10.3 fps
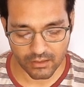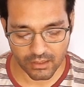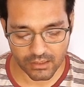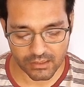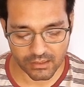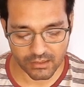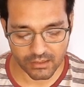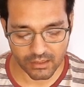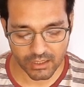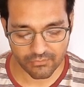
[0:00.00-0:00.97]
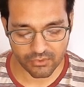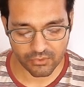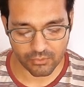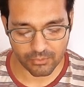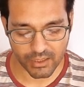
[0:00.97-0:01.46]
Teacher, if
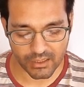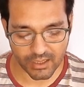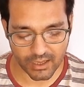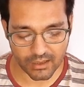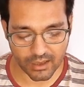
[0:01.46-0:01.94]
you meet an